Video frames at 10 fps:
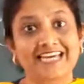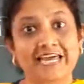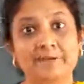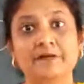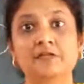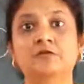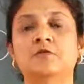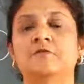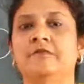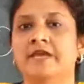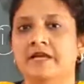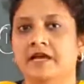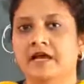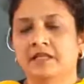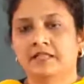able to make
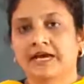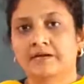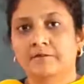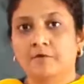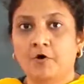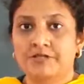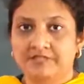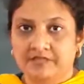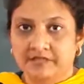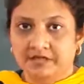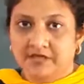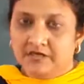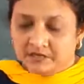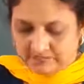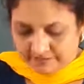that poison,
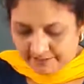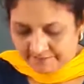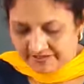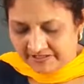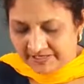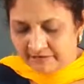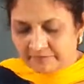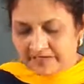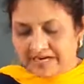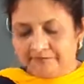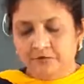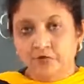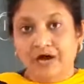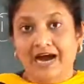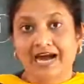okay. Then we come
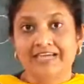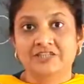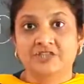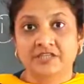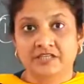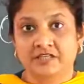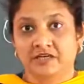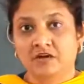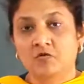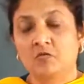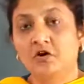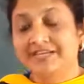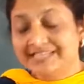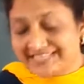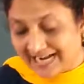to hygiene. Now
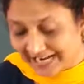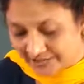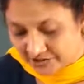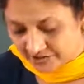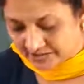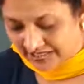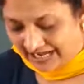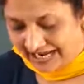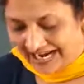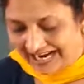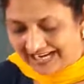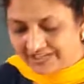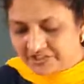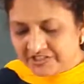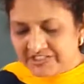what is hygiene?
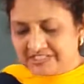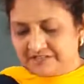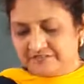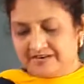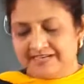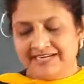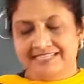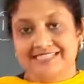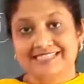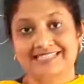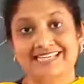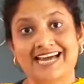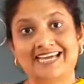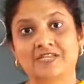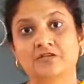Hygiene is defined as the
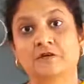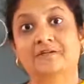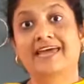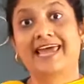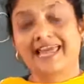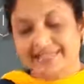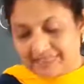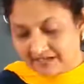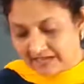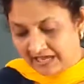science of health